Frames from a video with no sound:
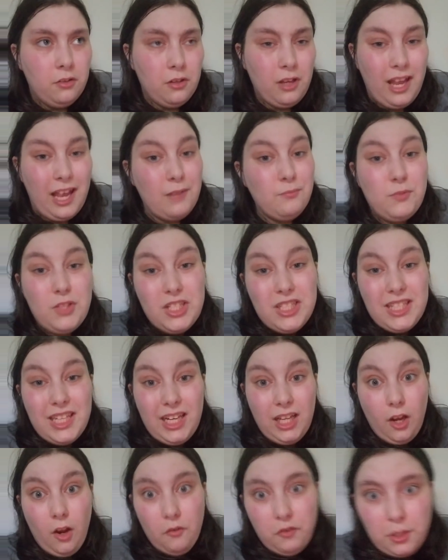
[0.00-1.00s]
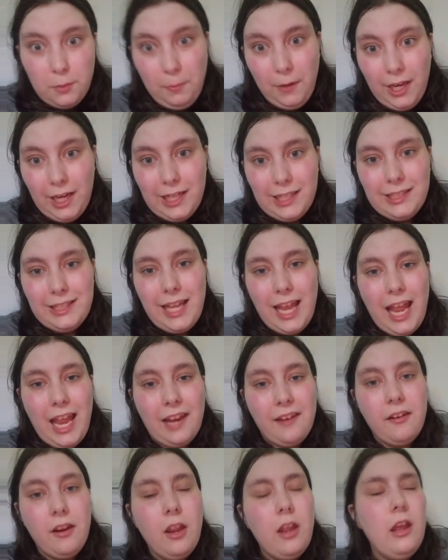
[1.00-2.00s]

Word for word: I'm just getting over the panic attack,